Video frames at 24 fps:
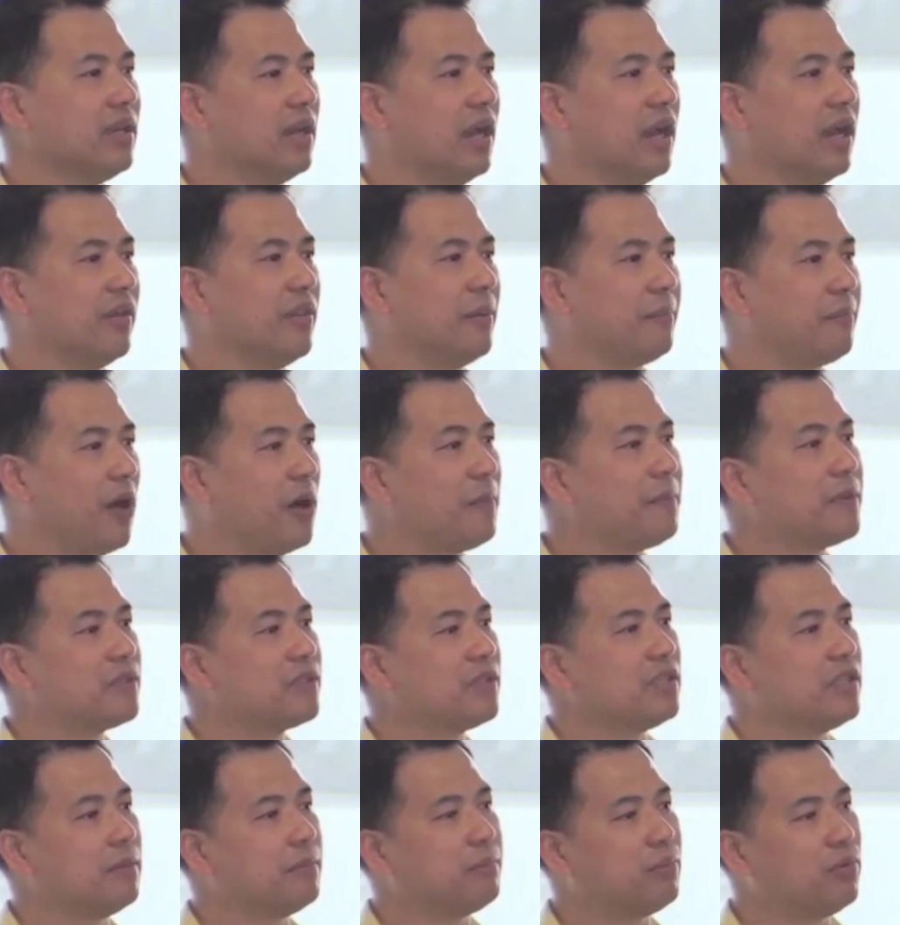The
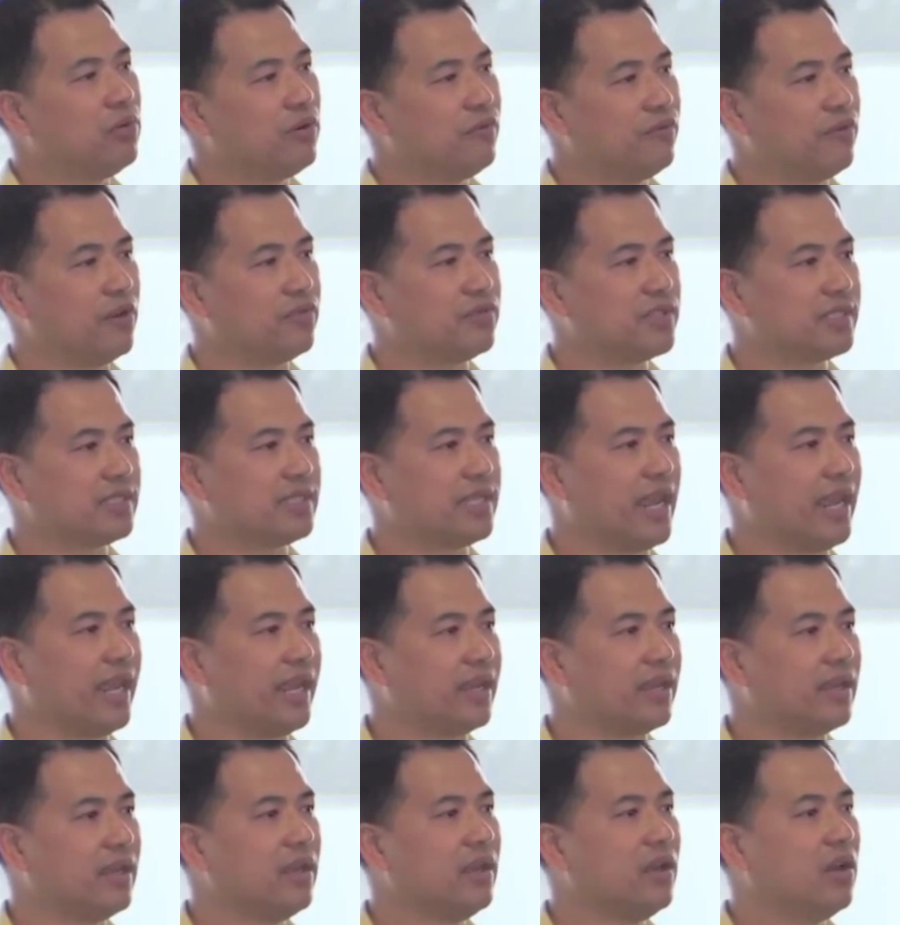purpose of the proof of
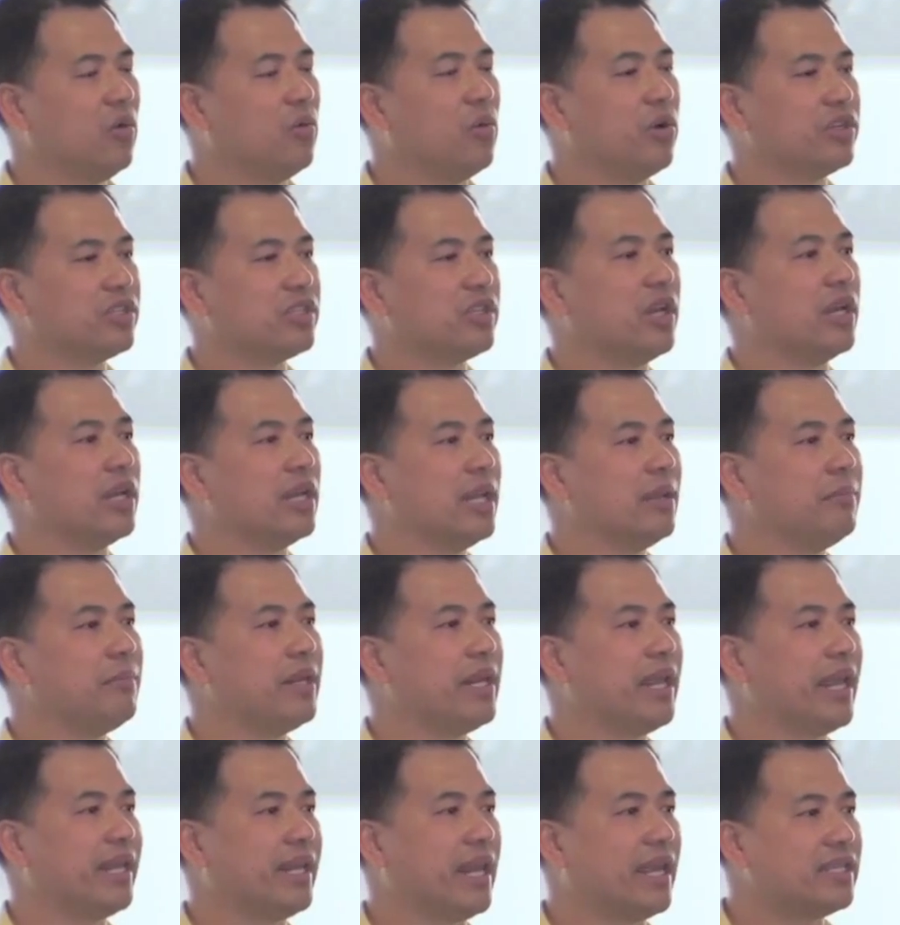stake was to
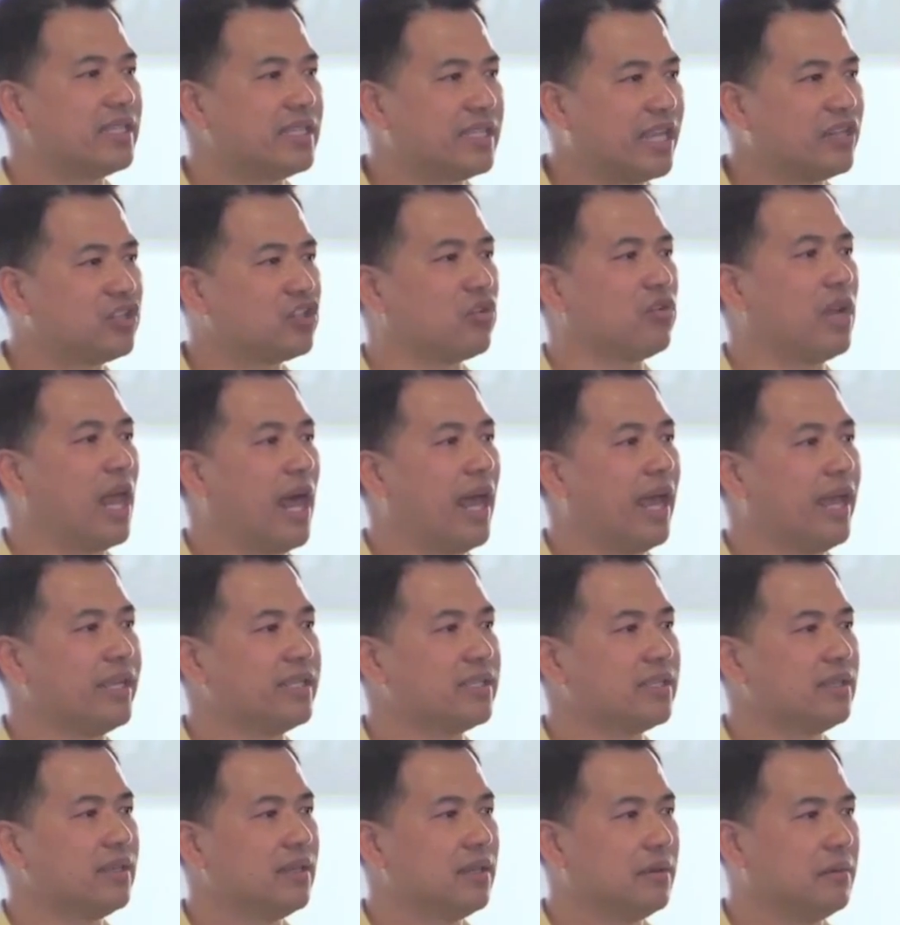eliminate a
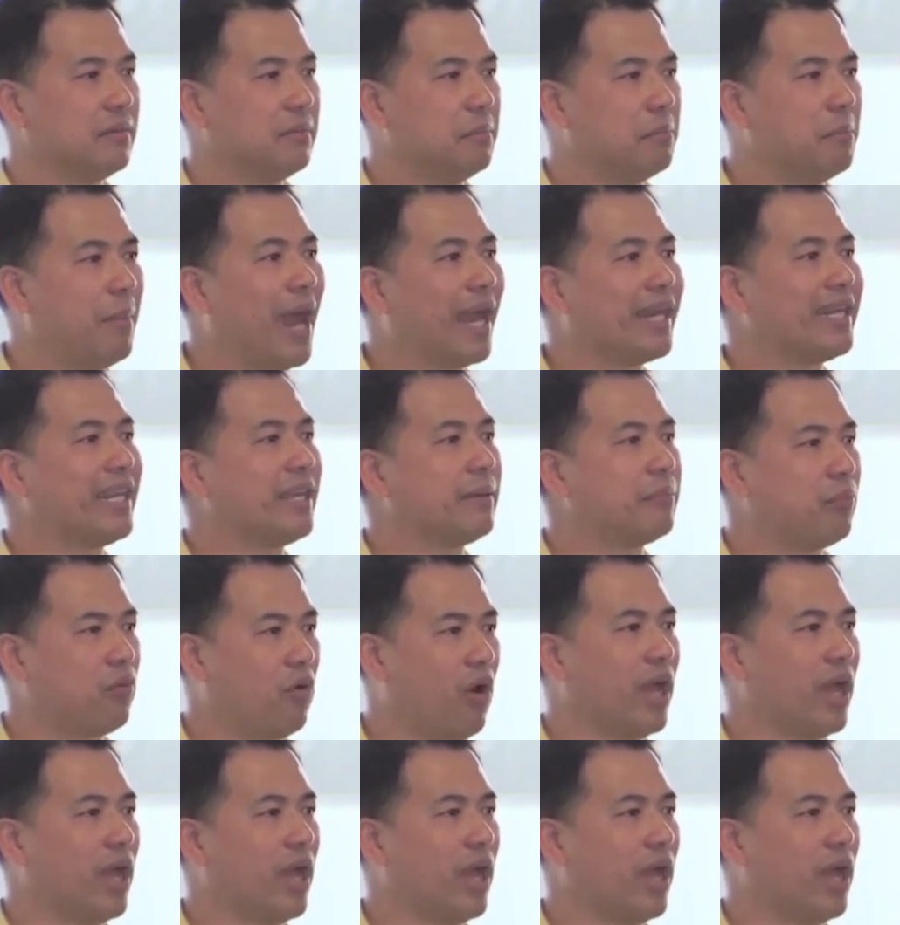centralized mining